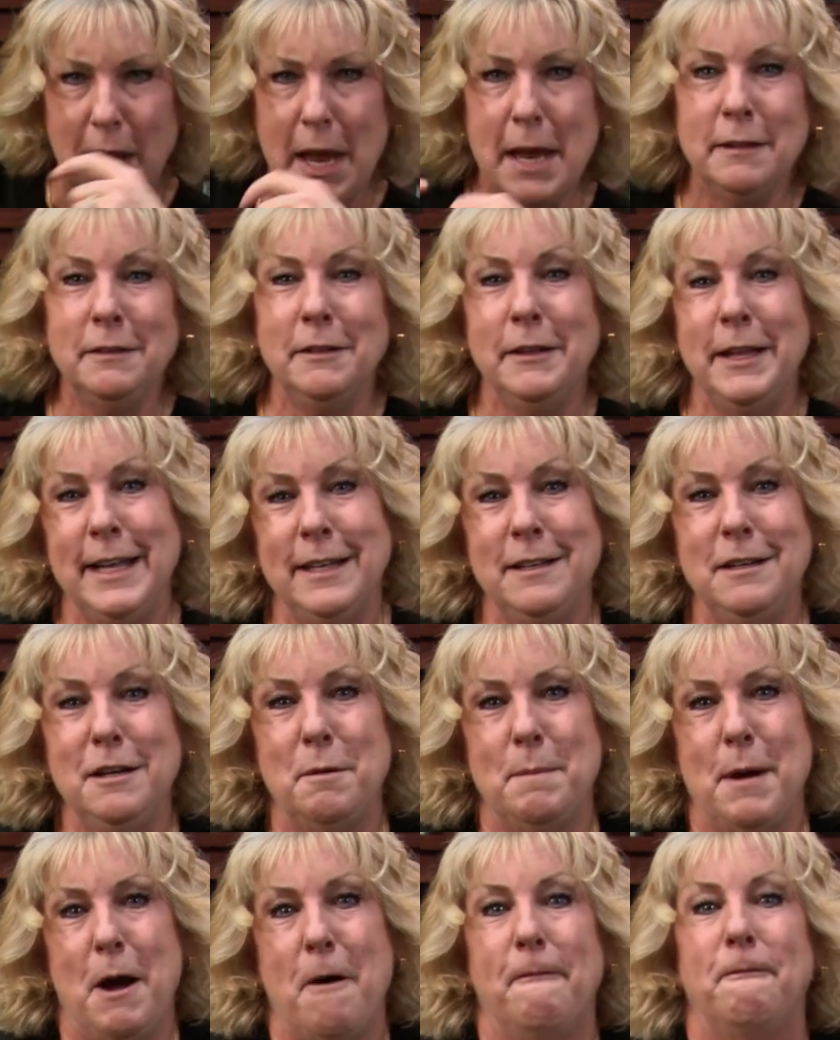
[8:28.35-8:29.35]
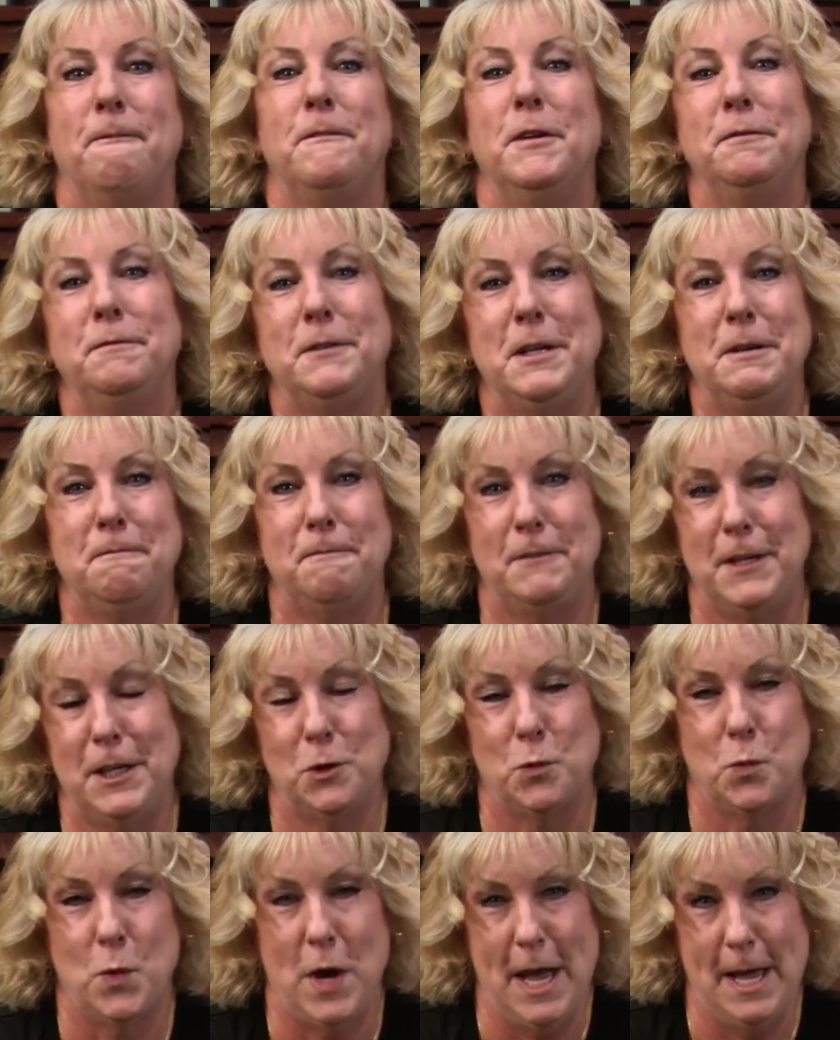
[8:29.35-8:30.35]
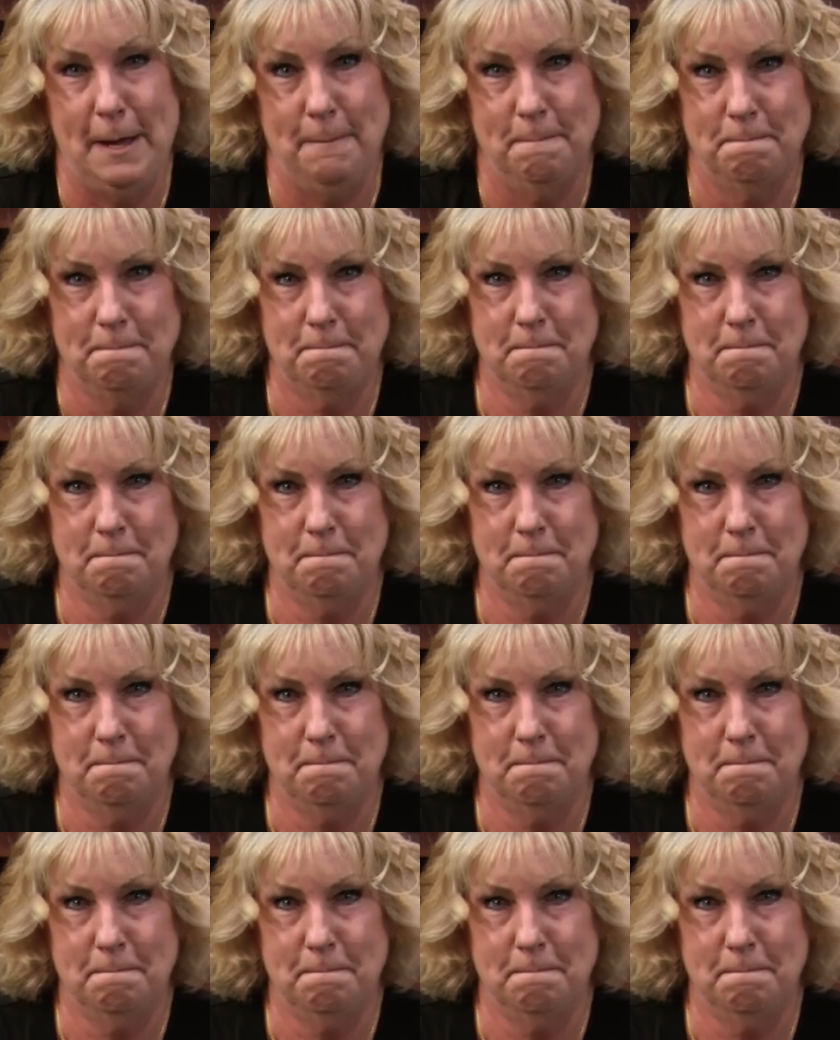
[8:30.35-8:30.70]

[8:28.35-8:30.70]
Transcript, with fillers: and landed about 50 feet away.